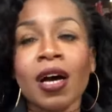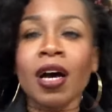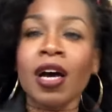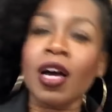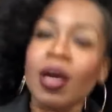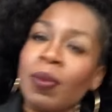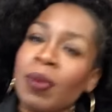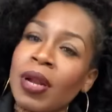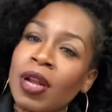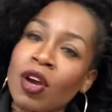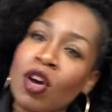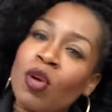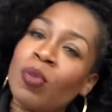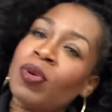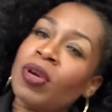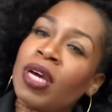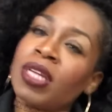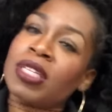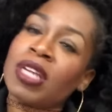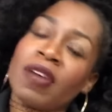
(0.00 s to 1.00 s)
But I hope
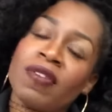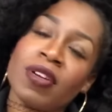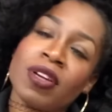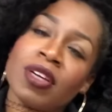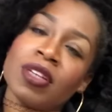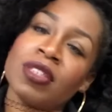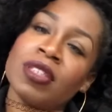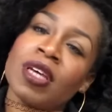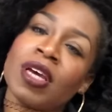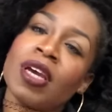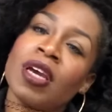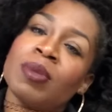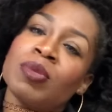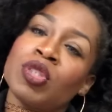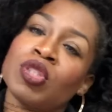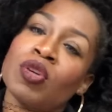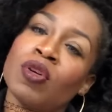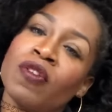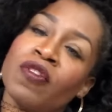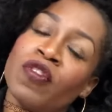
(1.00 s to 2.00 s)
you guys are having a good day. I'm
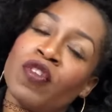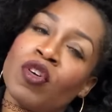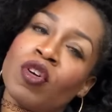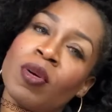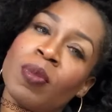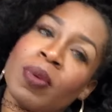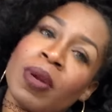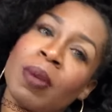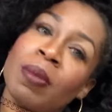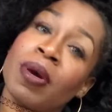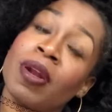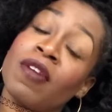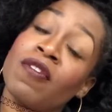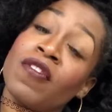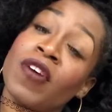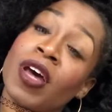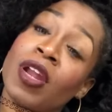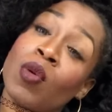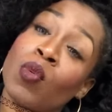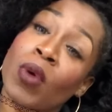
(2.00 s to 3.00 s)
still full, but I'm gonna
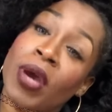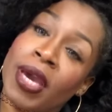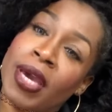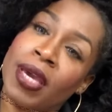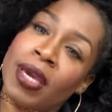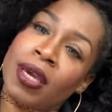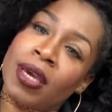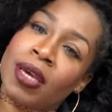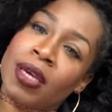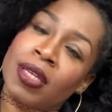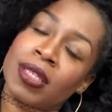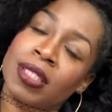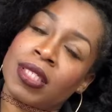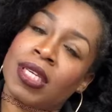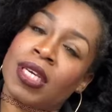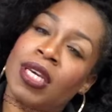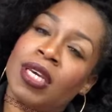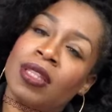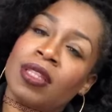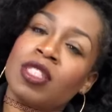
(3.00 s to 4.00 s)
find a way
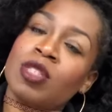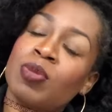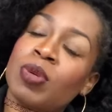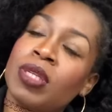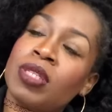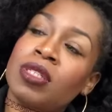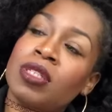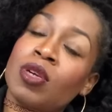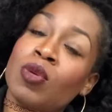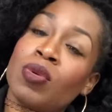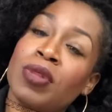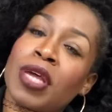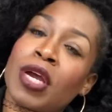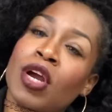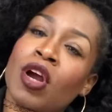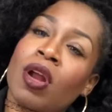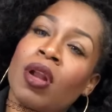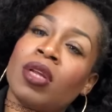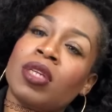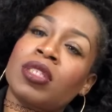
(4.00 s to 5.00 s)
to eat this pizza with
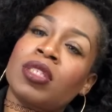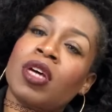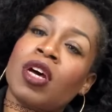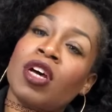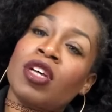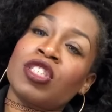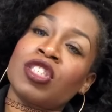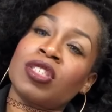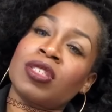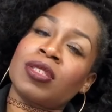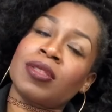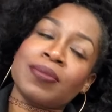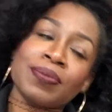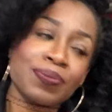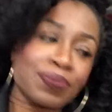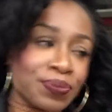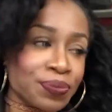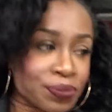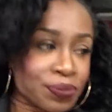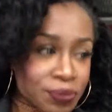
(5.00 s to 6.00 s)
that garlic sauce.
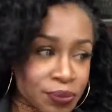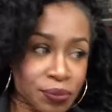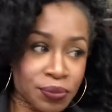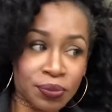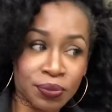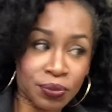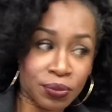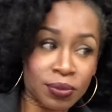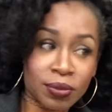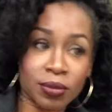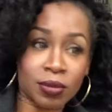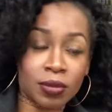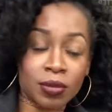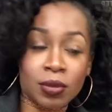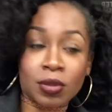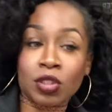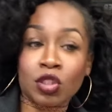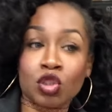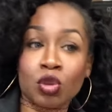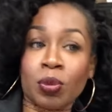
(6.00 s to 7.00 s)

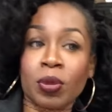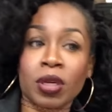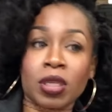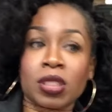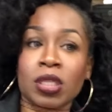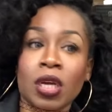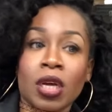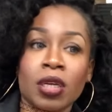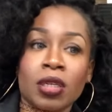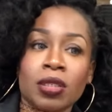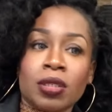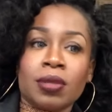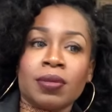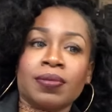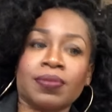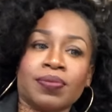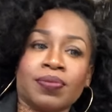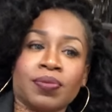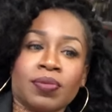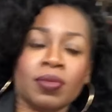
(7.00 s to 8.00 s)
Super excited.
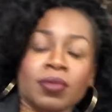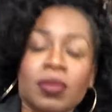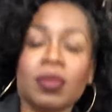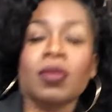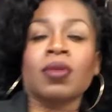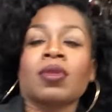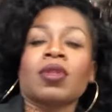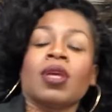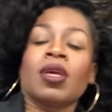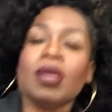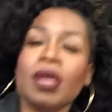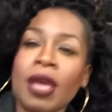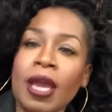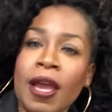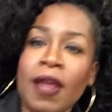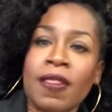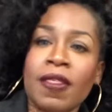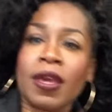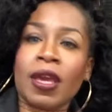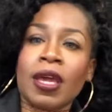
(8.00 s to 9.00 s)

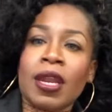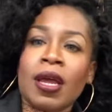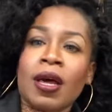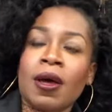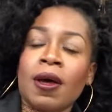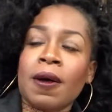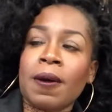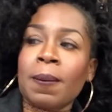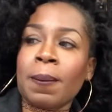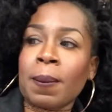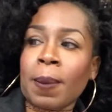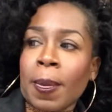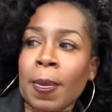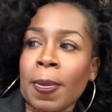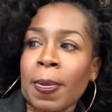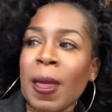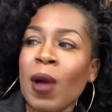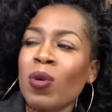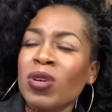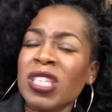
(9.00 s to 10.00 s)
And then
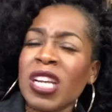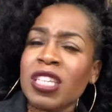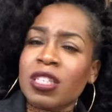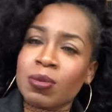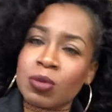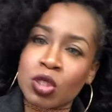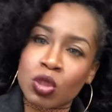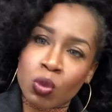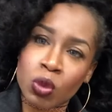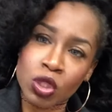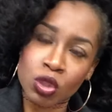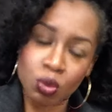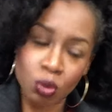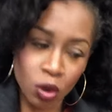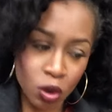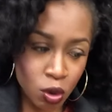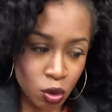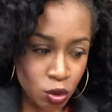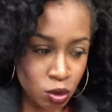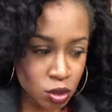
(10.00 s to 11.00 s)
I wish I had some Swiss
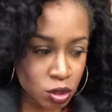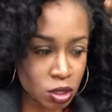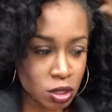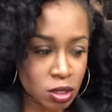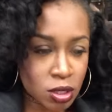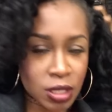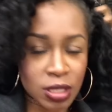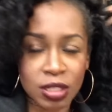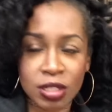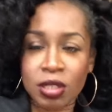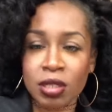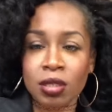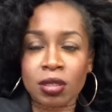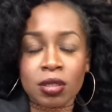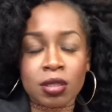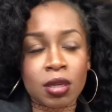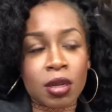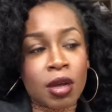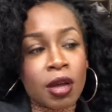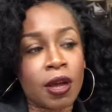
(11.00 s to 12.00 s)
rolls
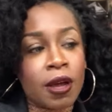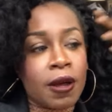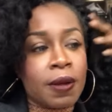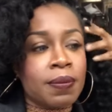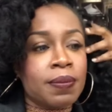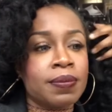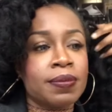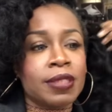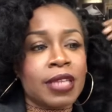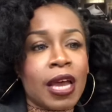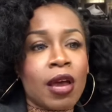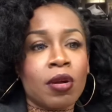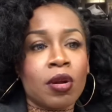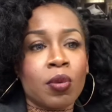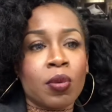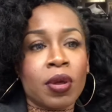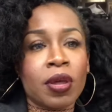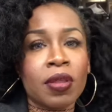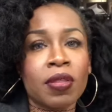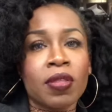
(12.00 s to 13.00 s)
to down
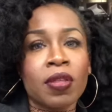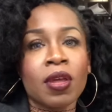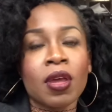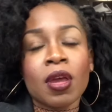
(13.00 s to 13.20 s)
it with.